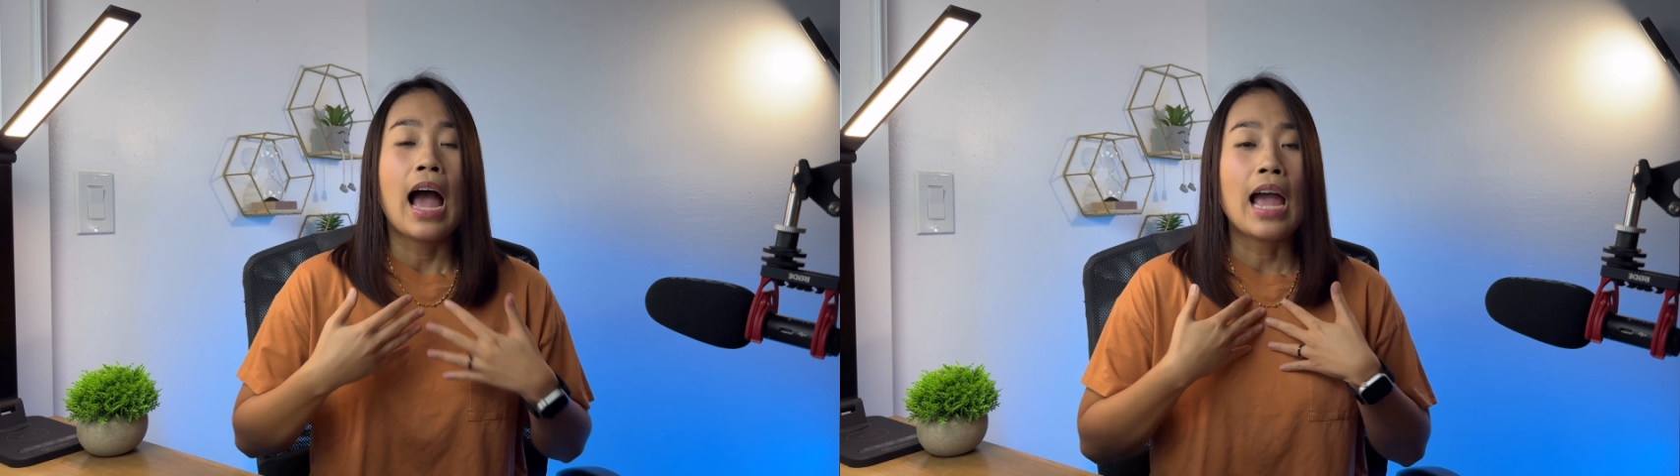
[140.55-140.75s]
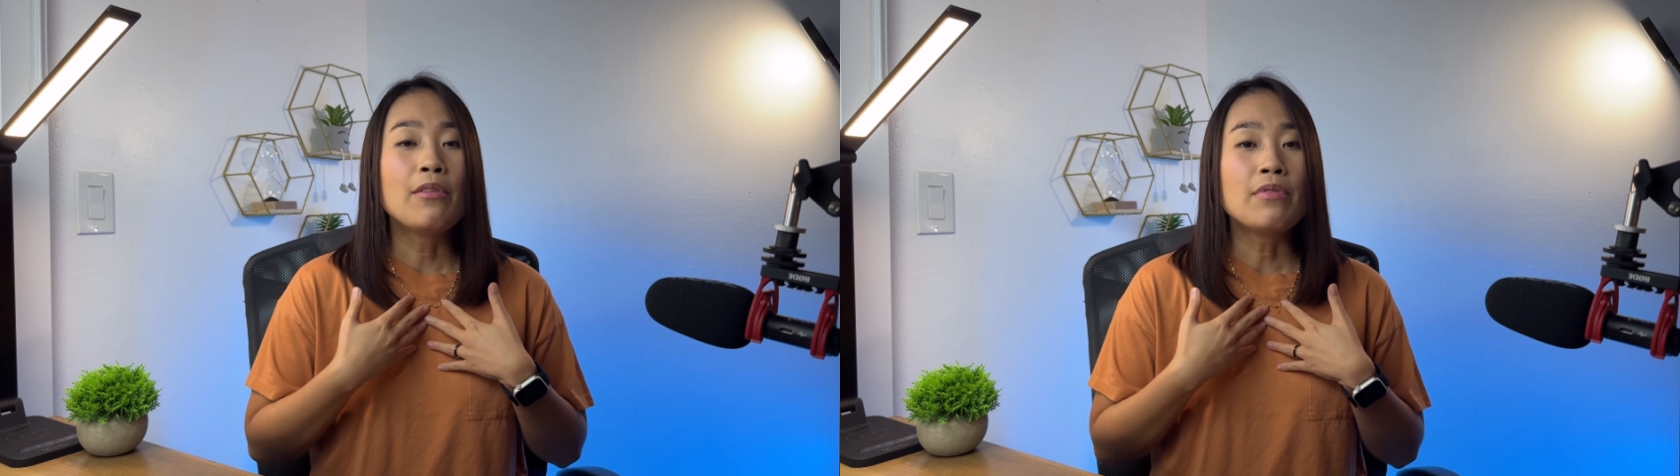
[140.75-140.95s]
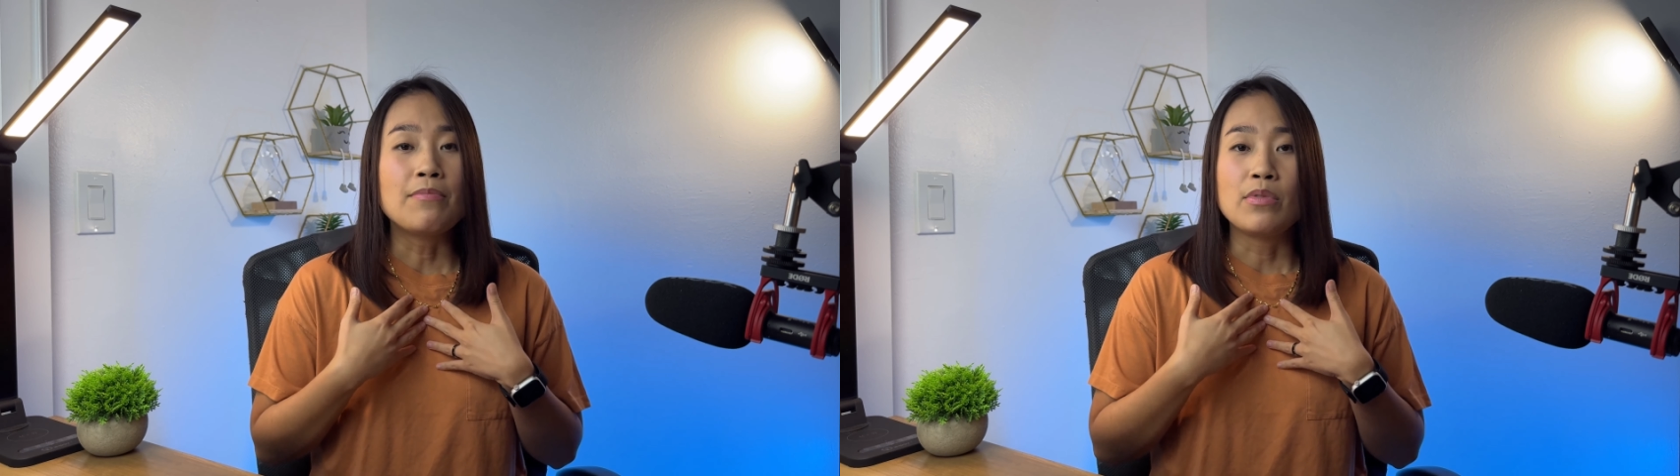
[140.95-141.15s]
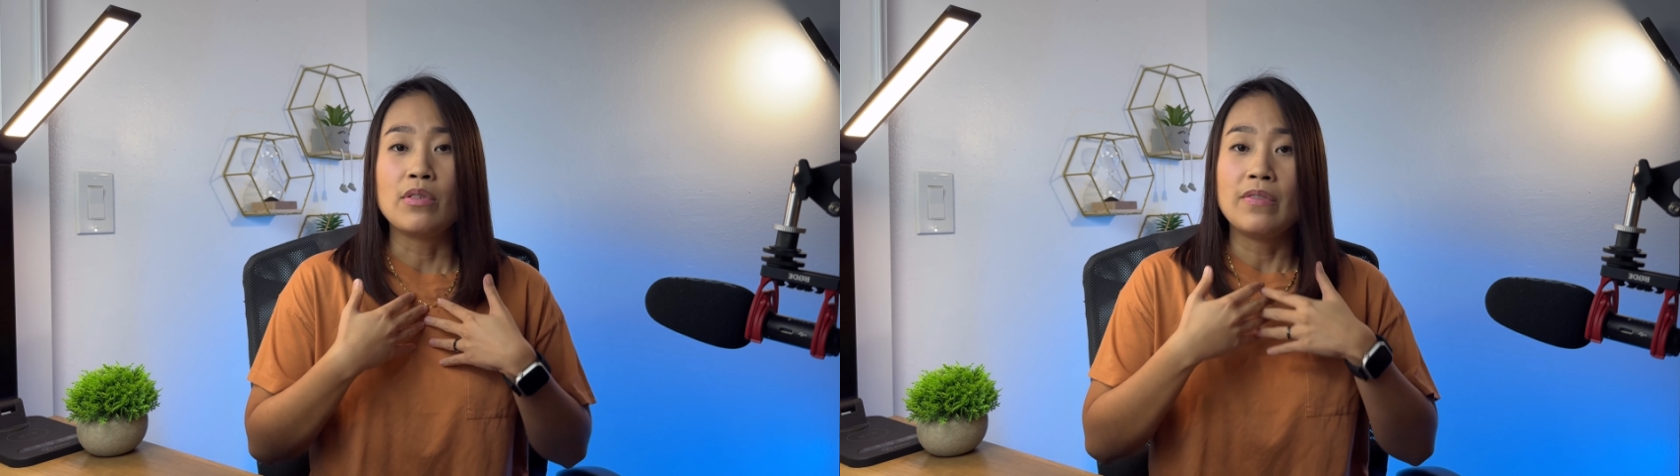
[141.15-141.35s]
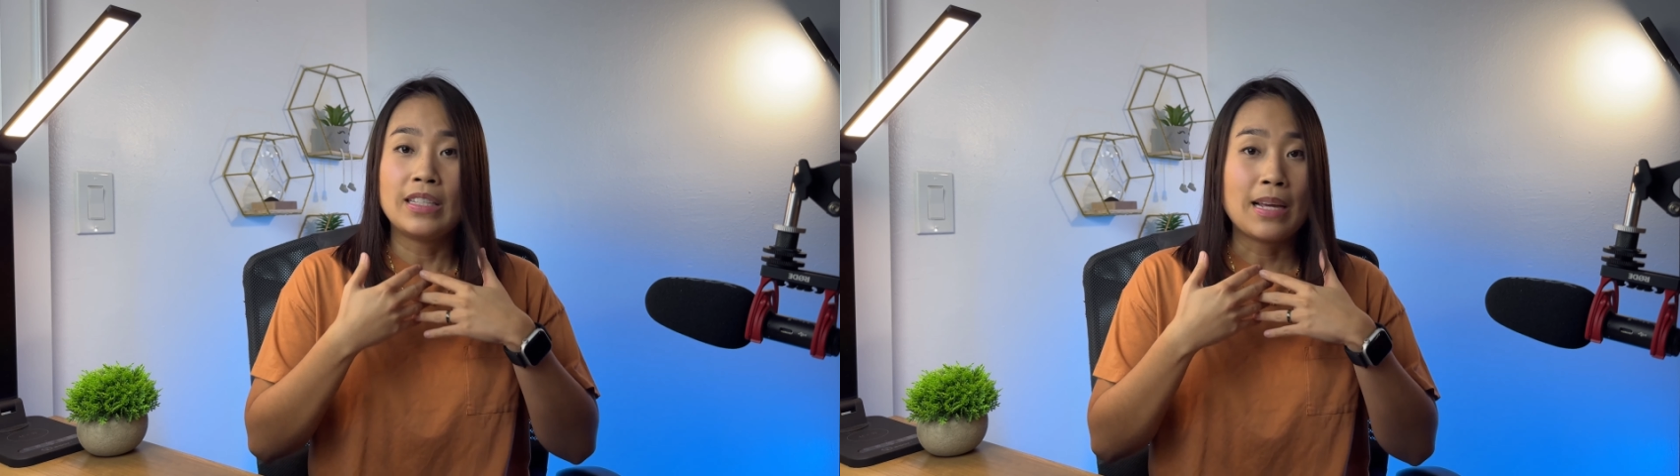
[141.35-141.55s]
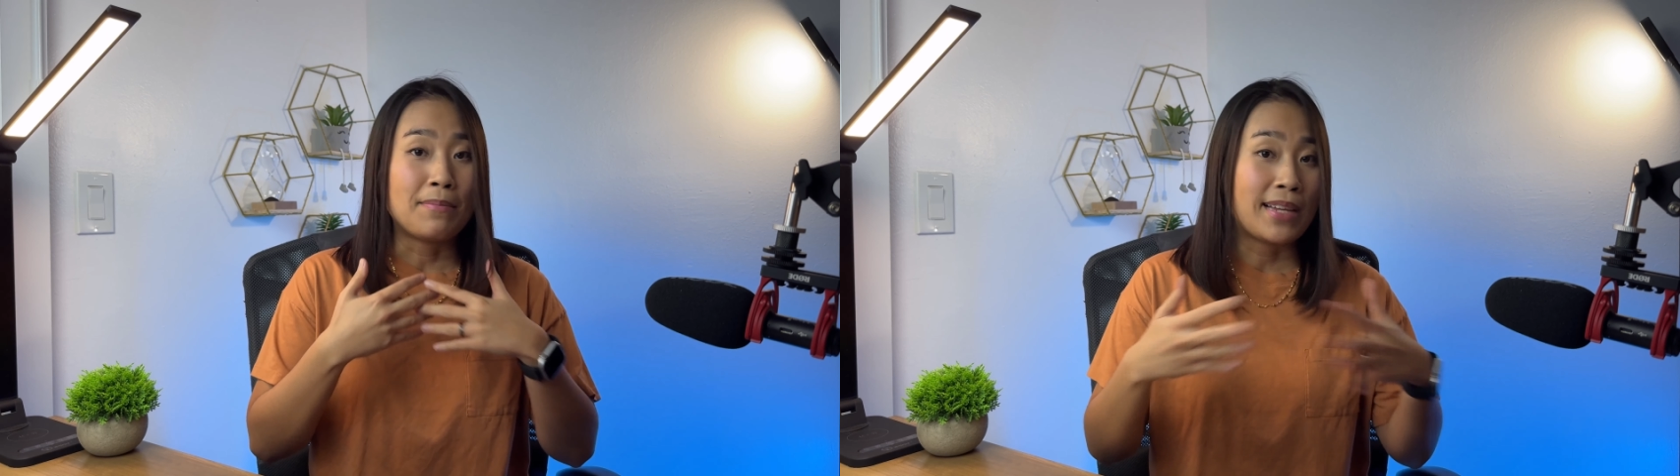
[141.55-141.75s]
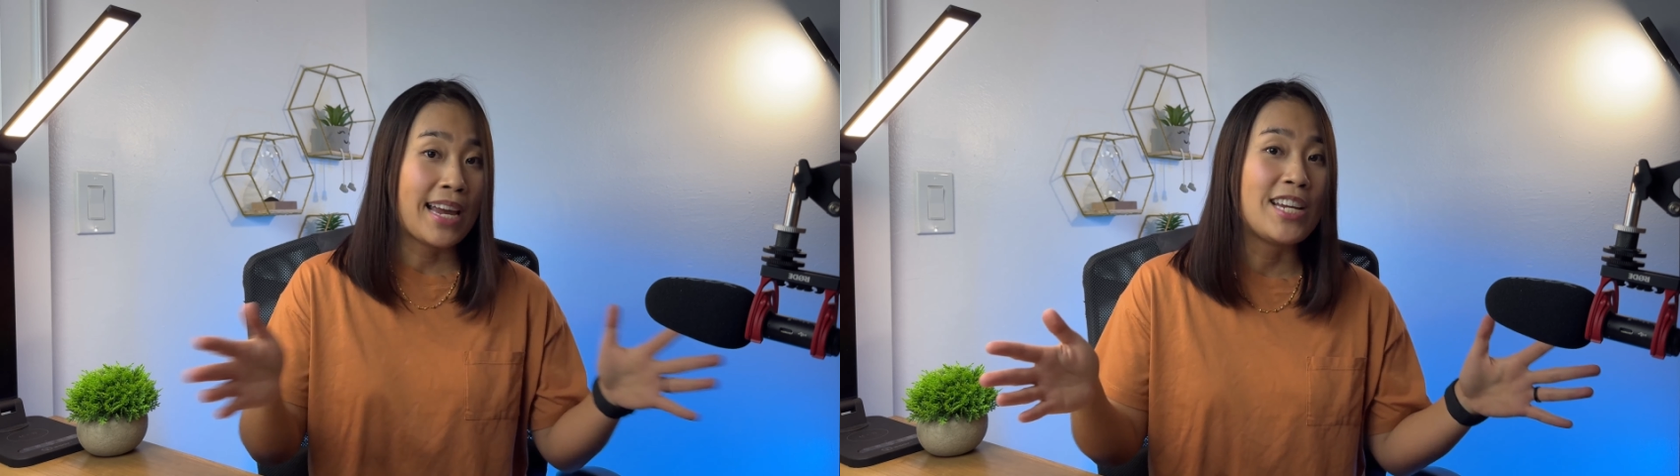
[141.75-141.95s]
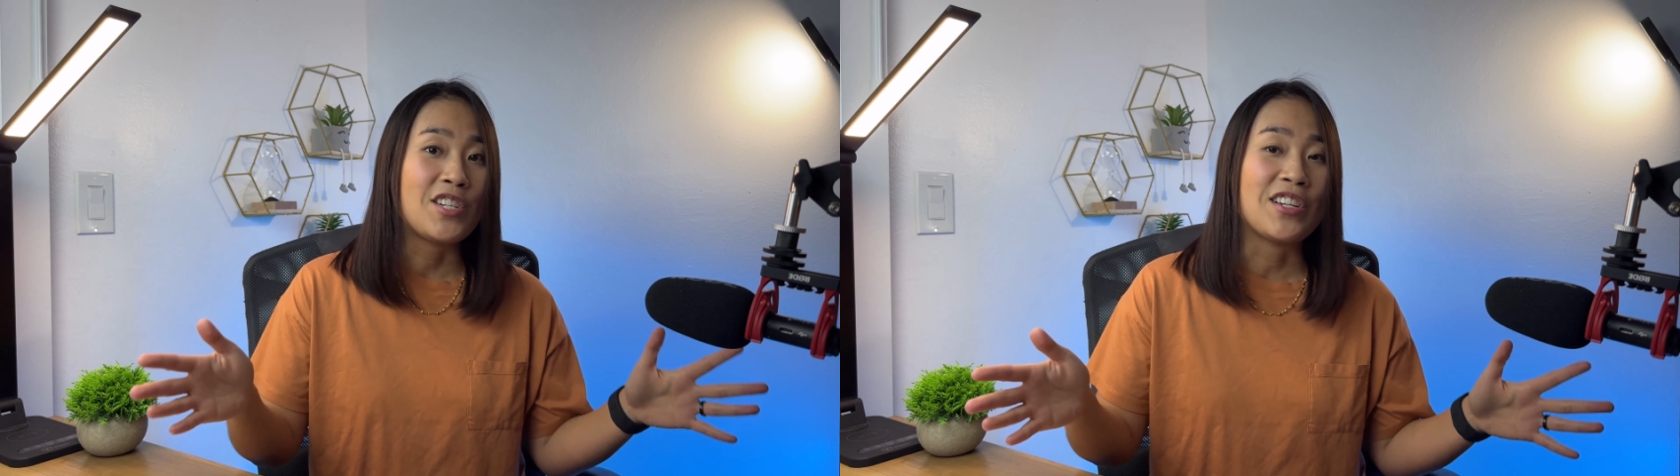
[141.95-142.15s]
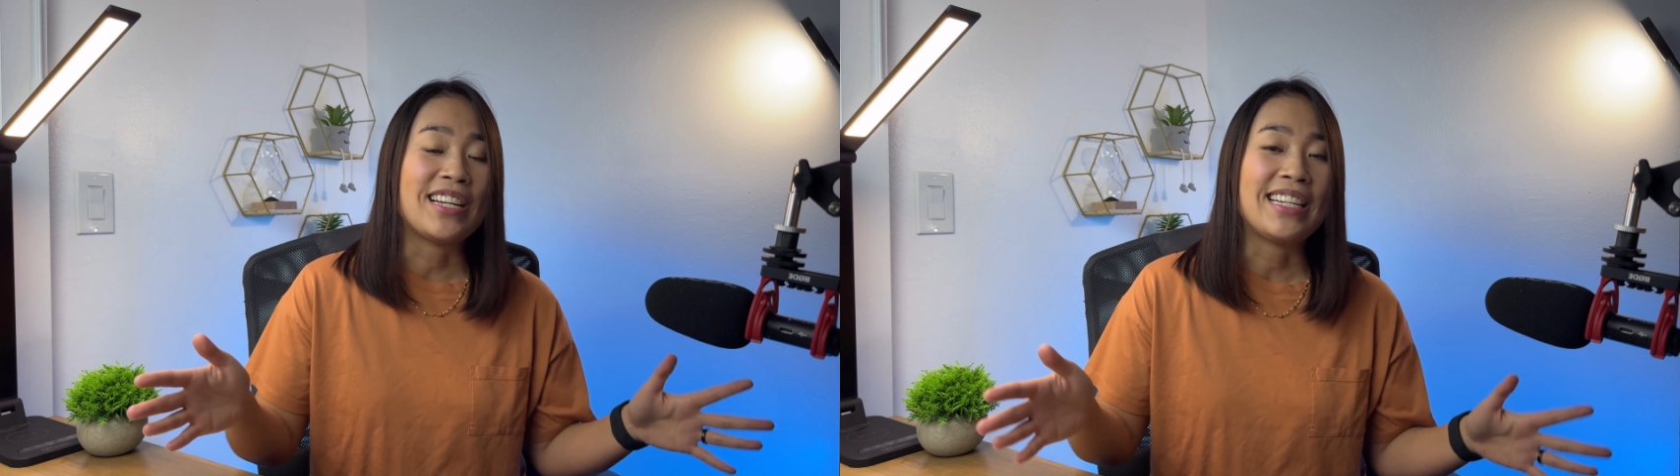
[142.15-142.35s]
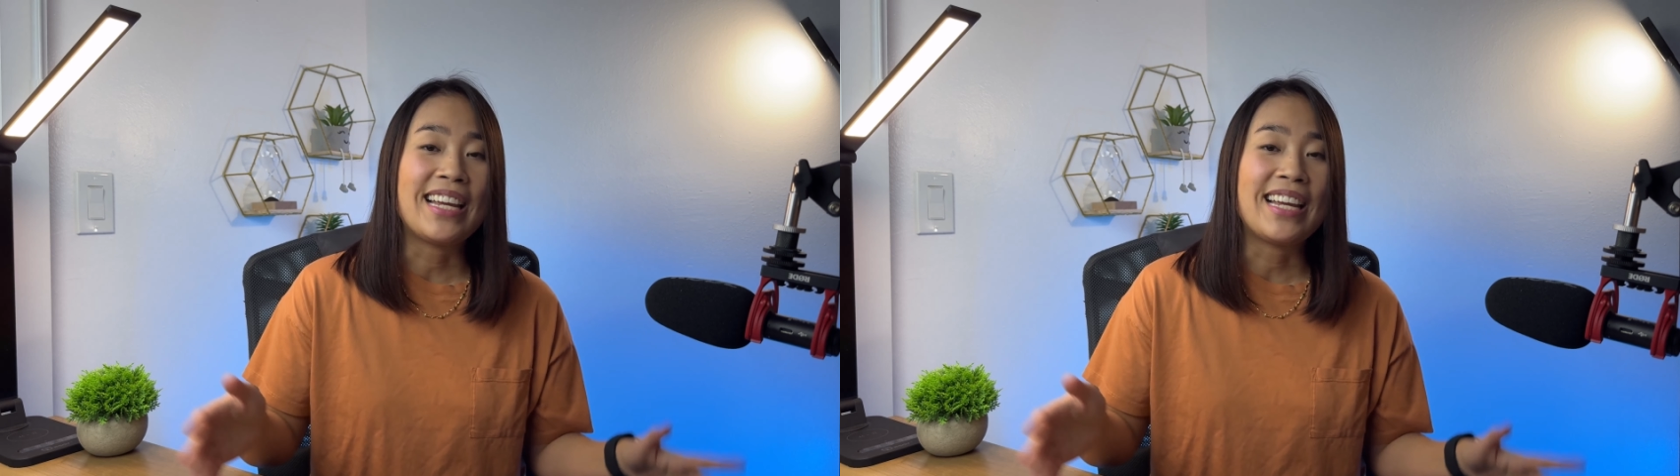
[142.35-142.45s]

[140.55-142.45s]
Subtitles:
I remove the temptation and